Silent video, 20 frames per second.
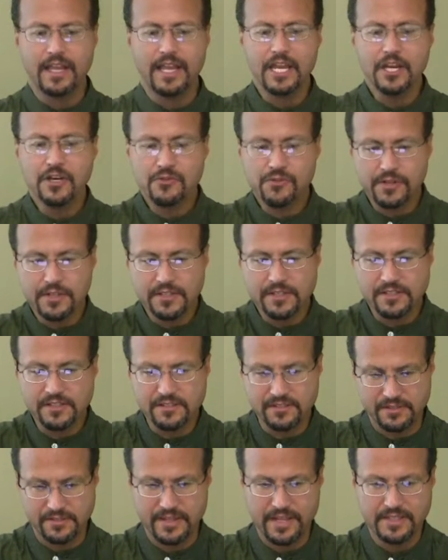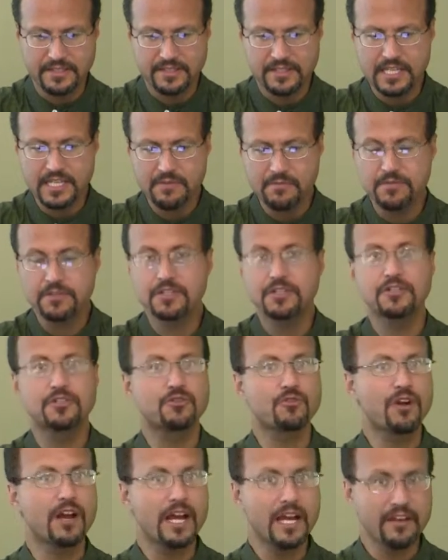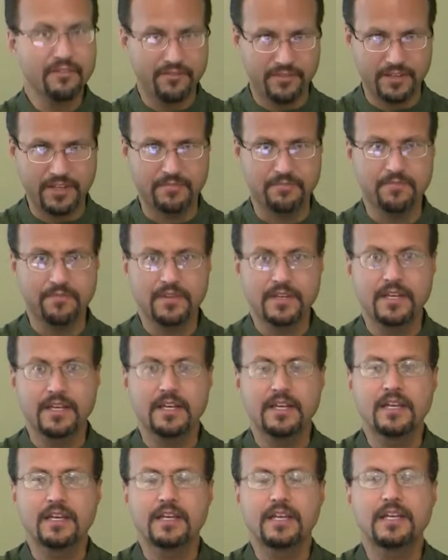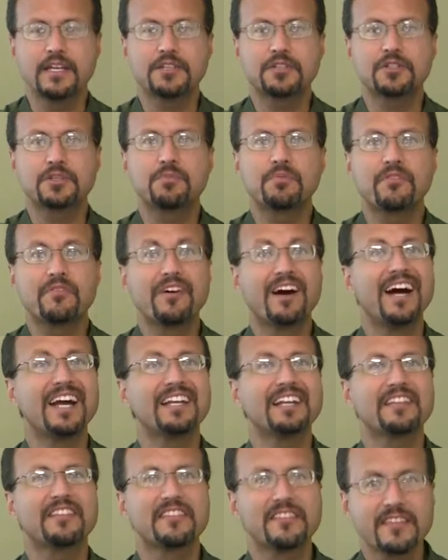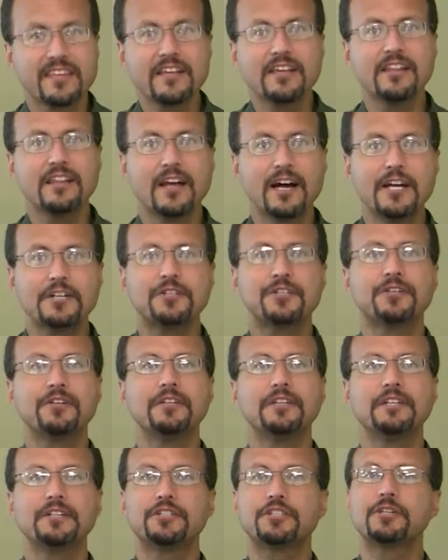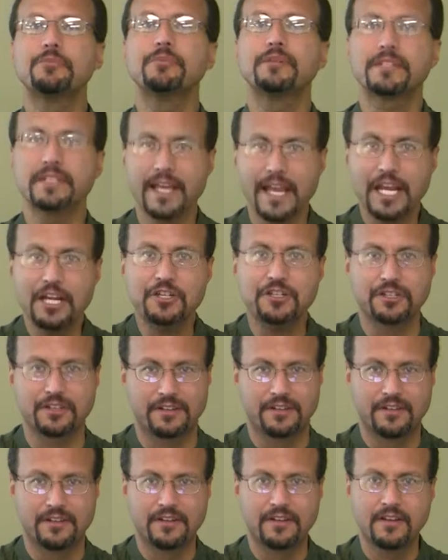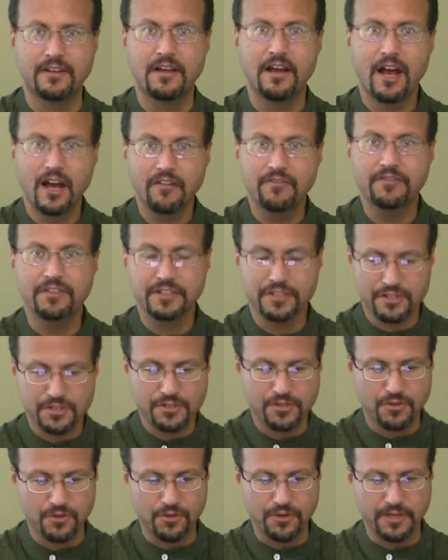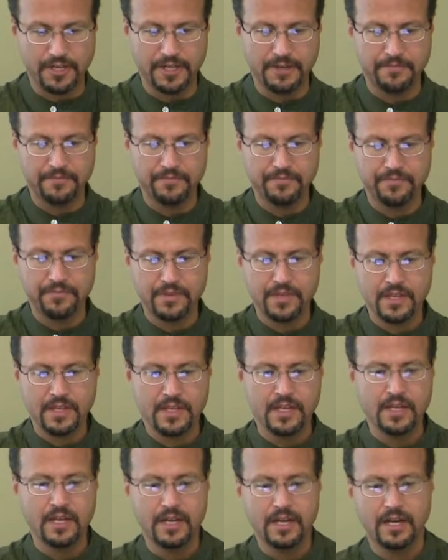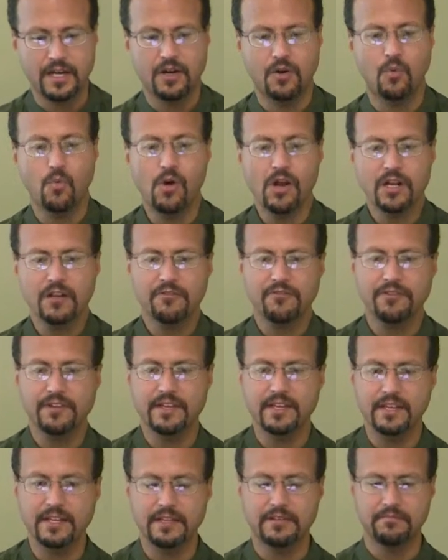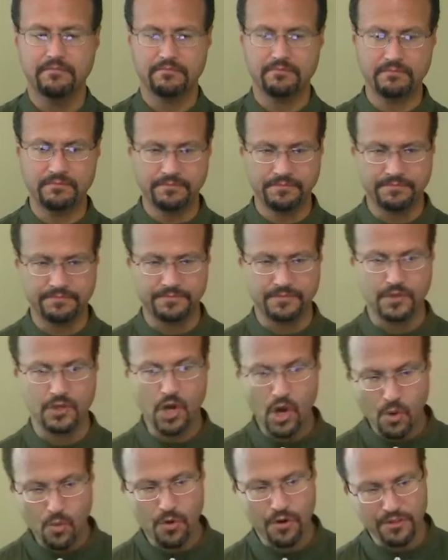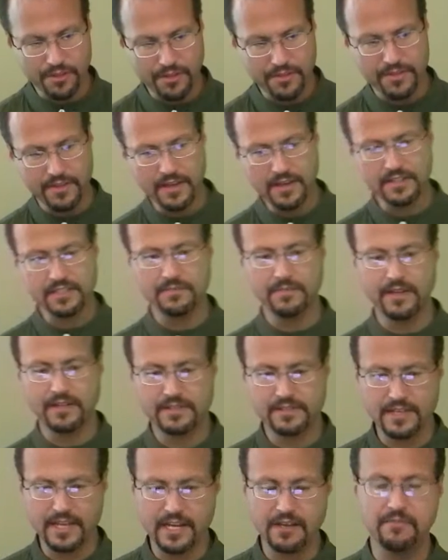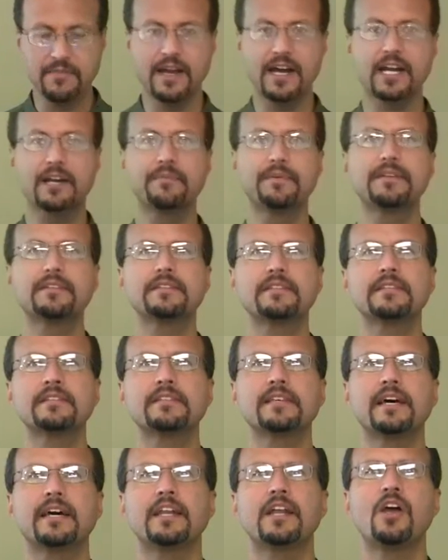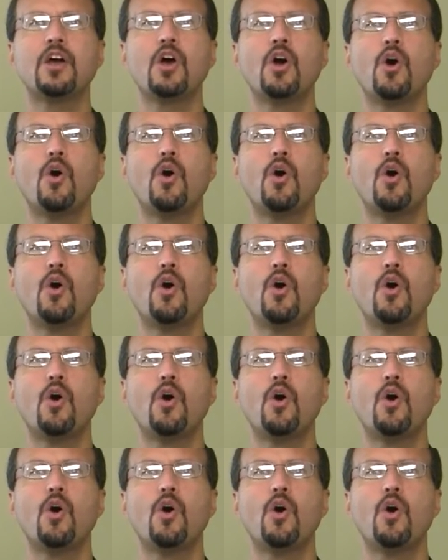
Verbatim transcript: interests that seems to drive him is to provide a theological interpretation of this story. One of the noteworthy things about 2 Maccabees is that